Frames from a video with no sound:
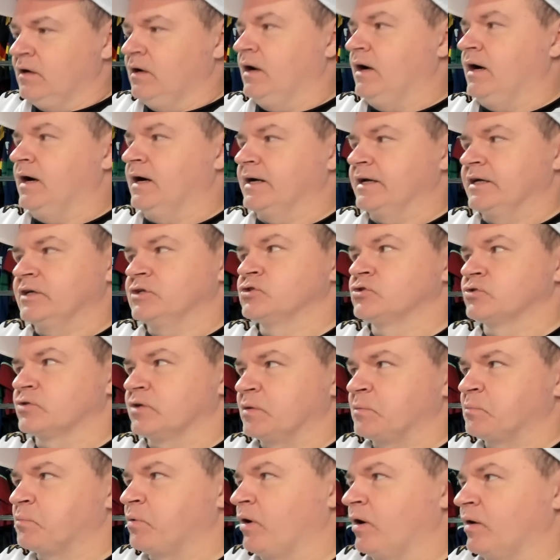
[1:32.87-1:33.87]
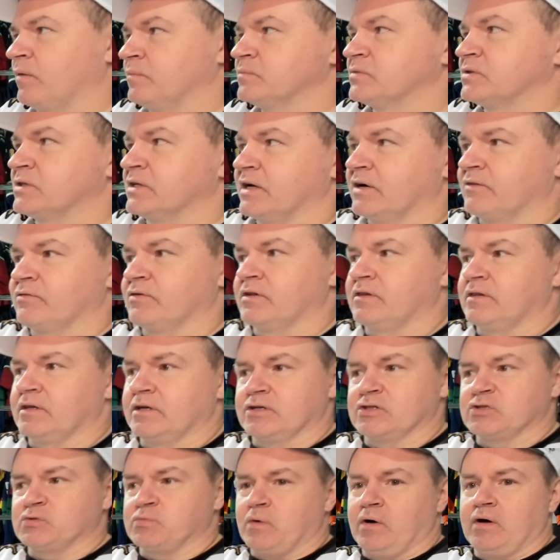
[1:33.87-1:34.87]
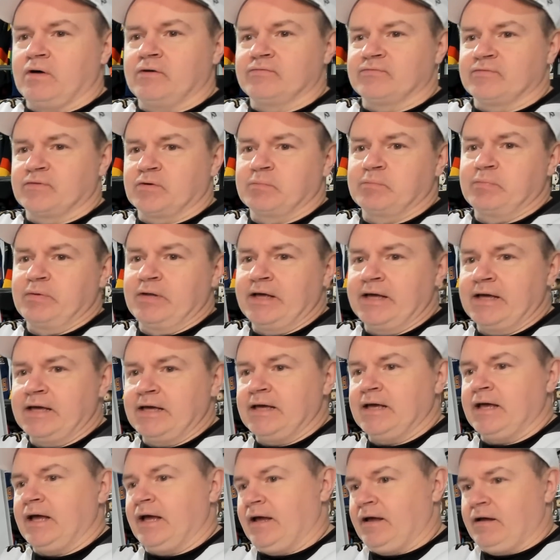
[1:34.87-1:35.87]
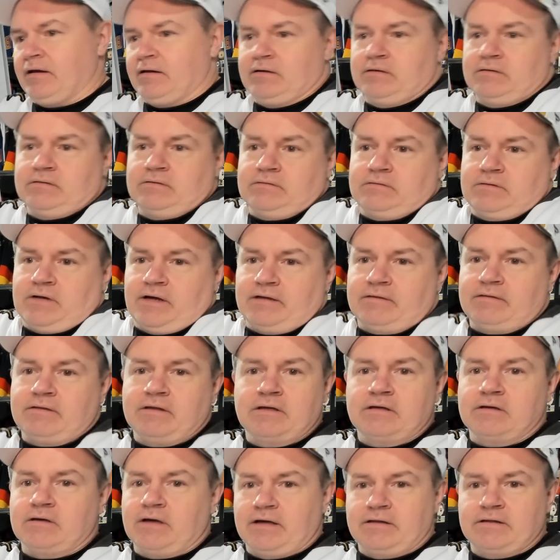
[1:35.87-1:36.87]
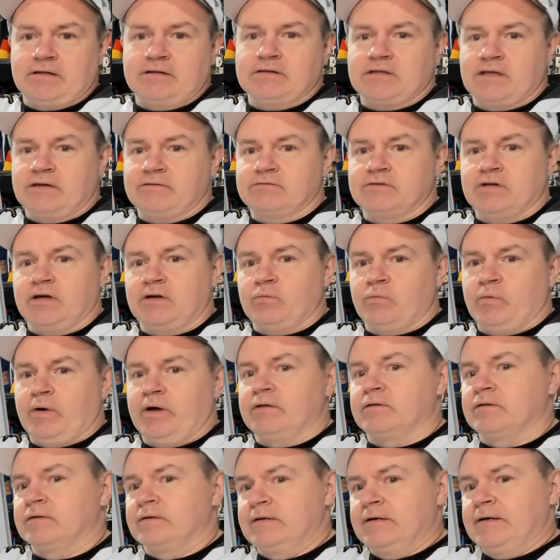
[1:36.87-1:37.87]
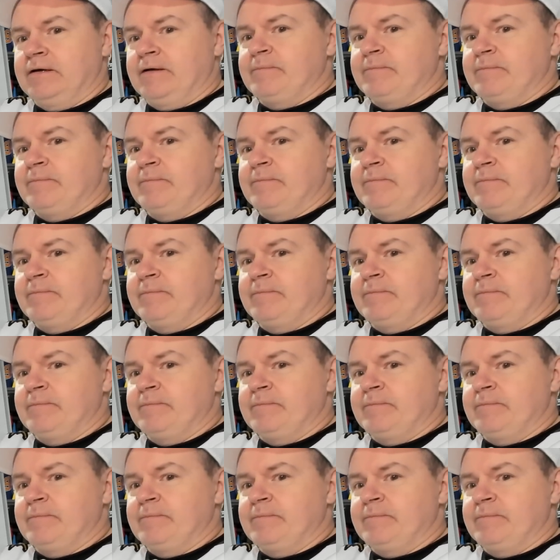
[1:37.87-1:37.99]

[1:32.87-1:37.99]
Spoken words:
Injury problems and everything as well for Blais, and I think they've done well